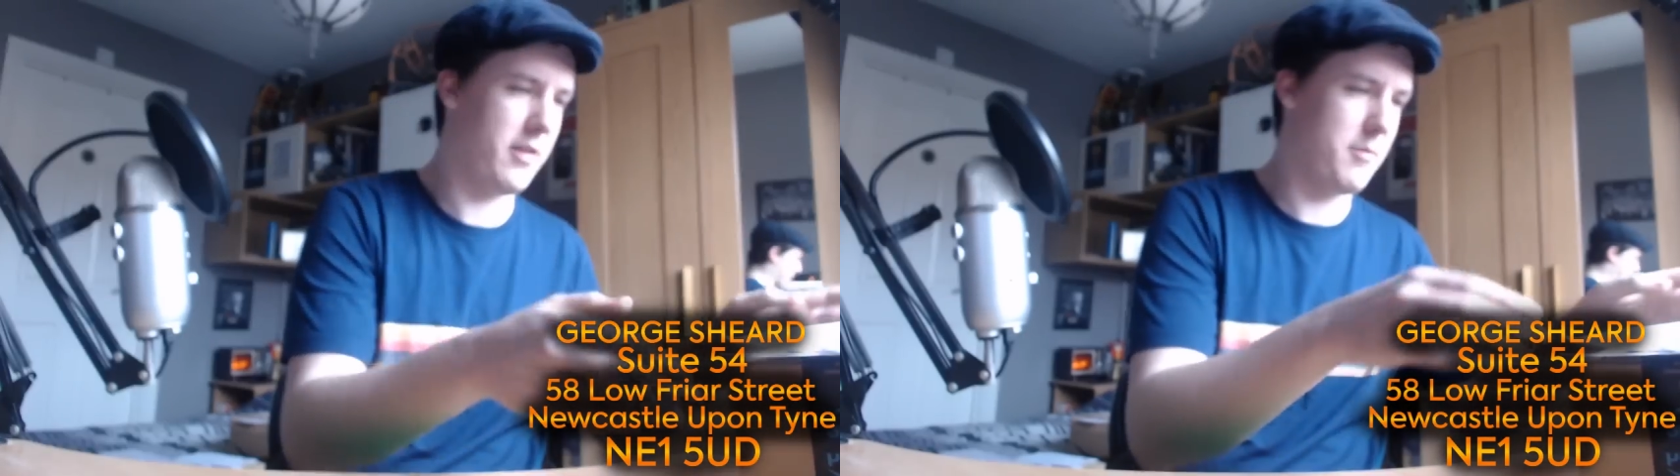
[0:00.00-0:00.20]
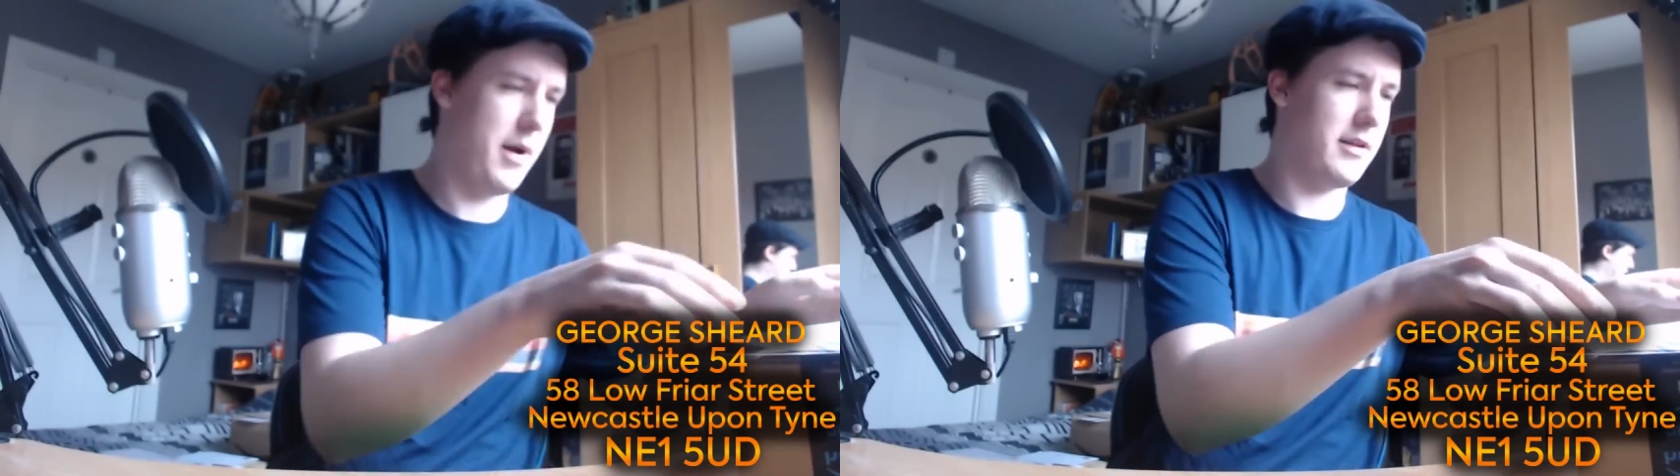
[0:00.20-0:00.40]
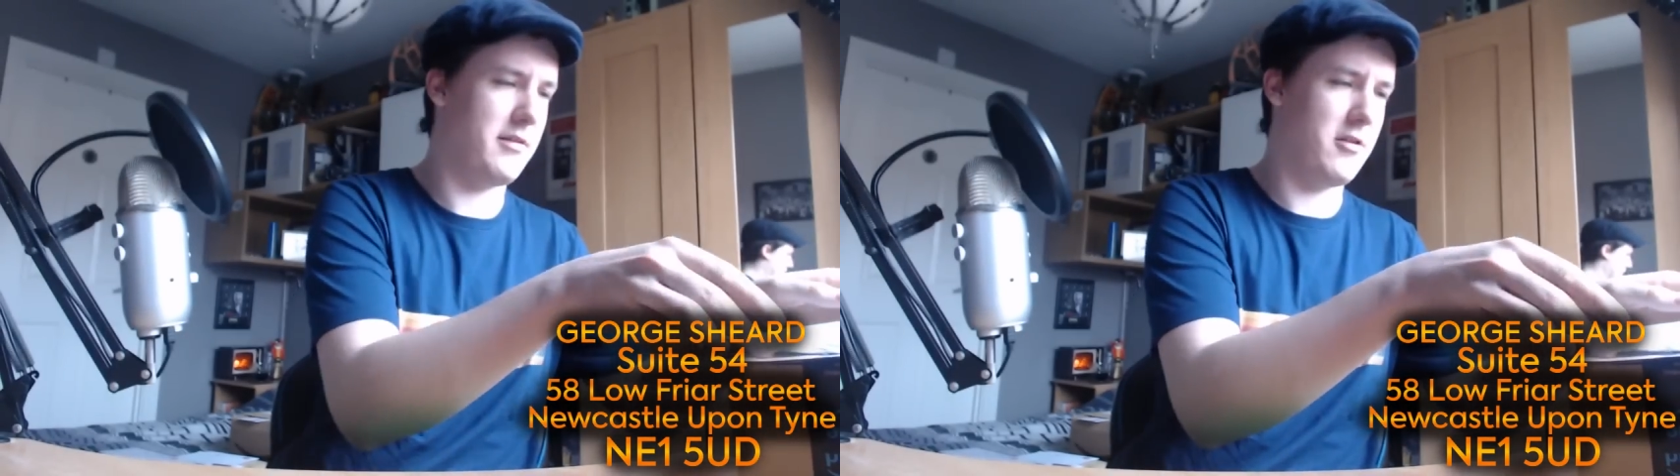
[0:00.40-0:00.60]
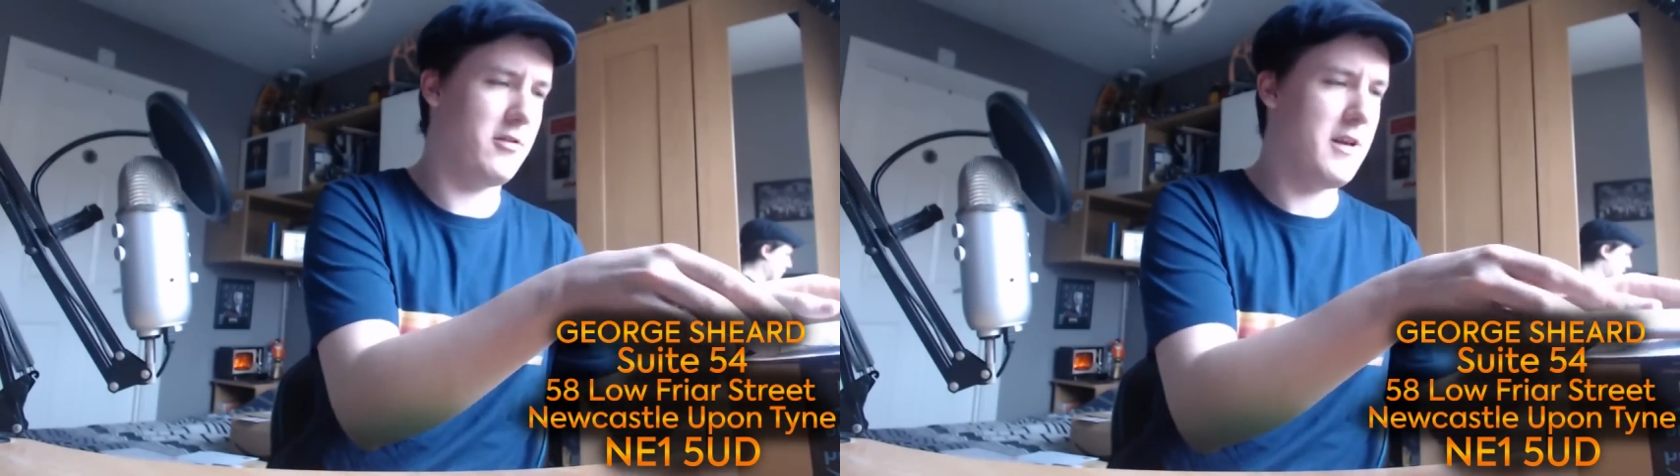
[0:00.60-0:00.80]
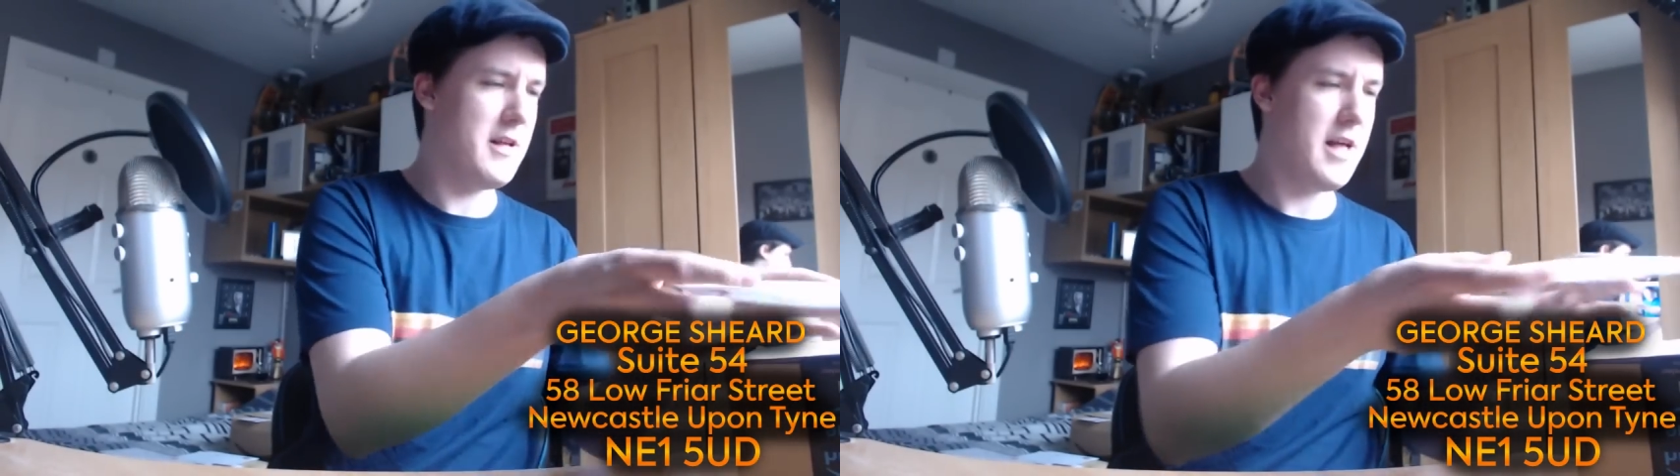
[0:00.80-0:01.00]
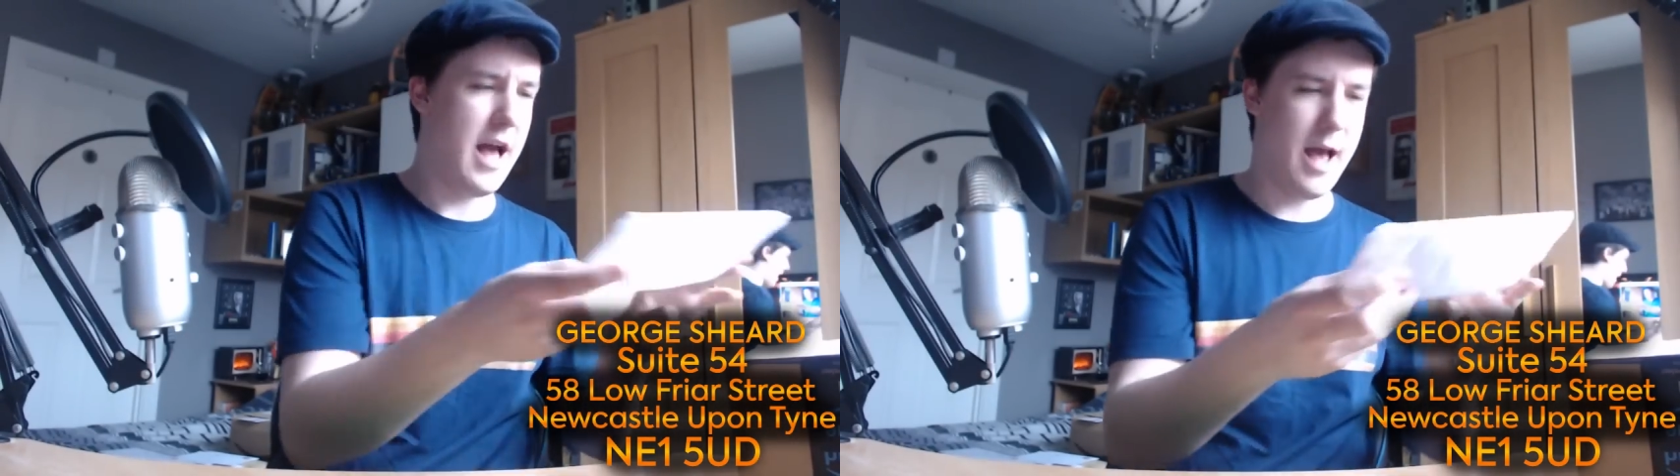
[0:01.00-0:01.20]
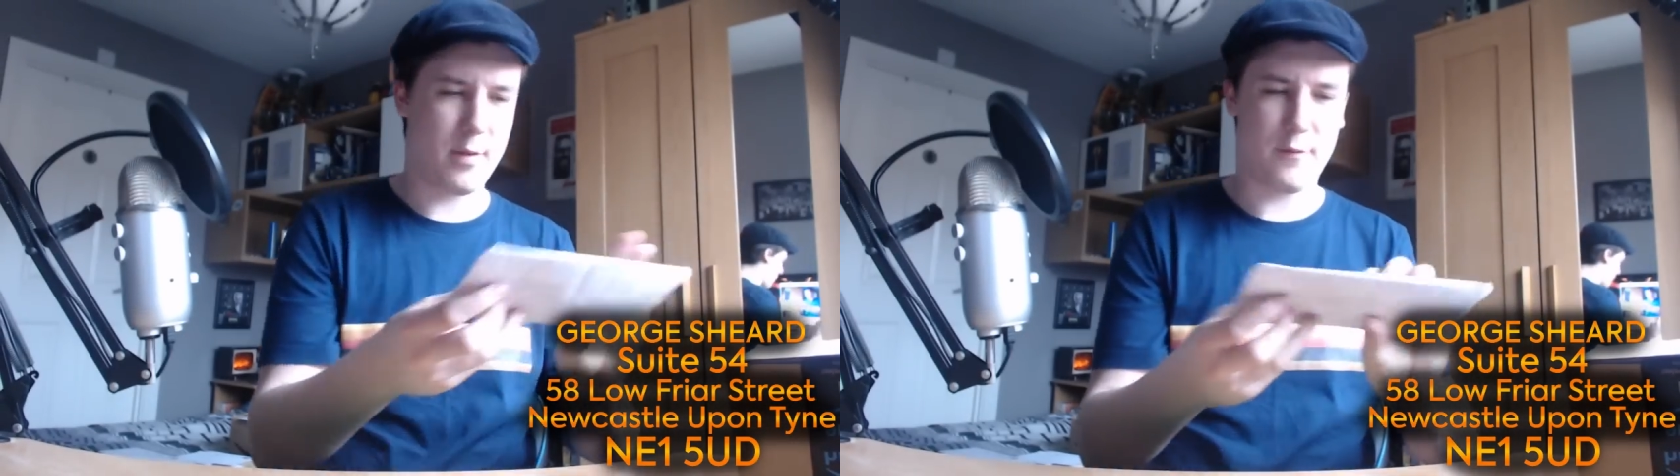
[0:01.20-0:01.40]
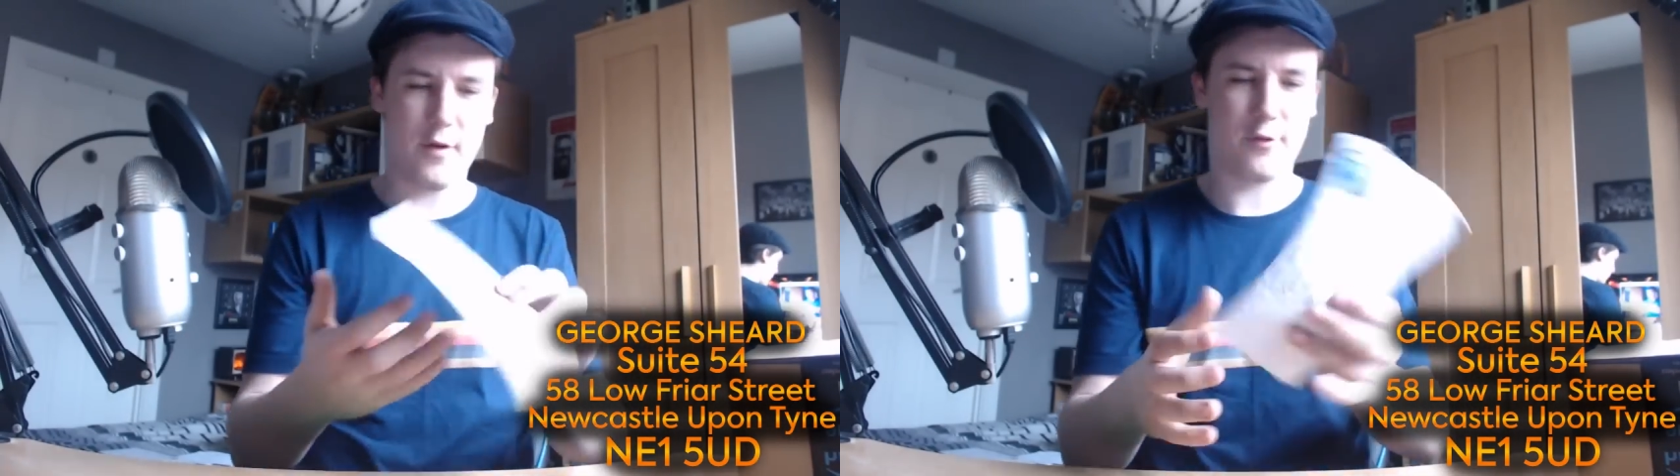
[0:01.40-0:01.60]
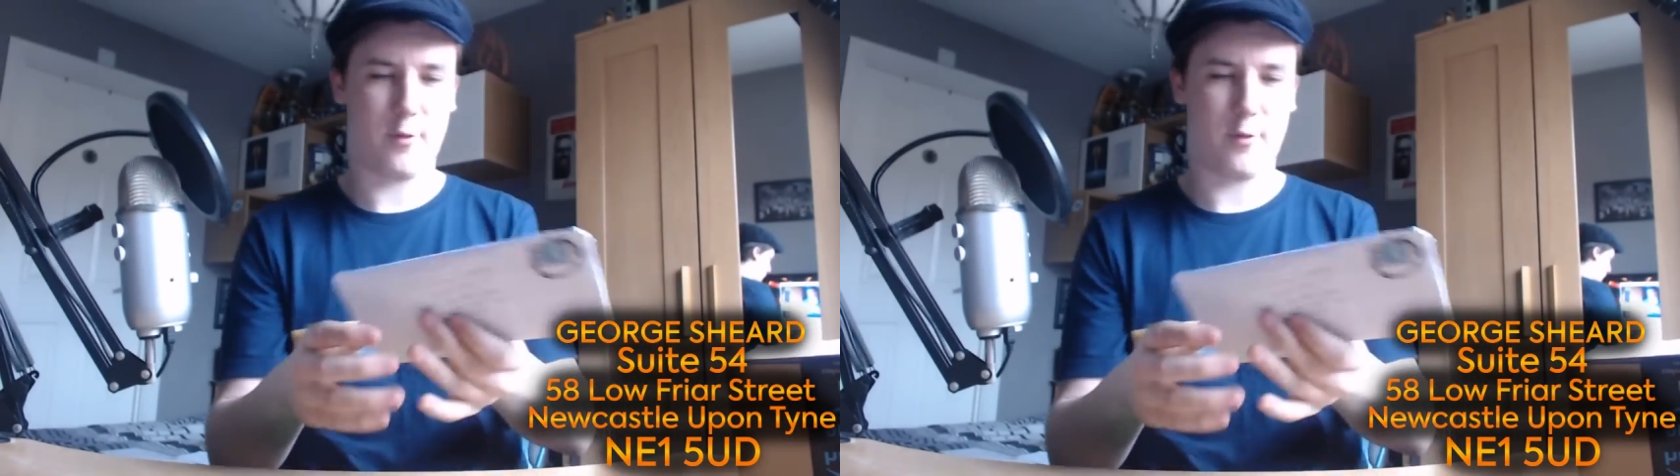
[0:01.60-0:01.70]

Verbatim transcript: That's a bad decision. Um, the first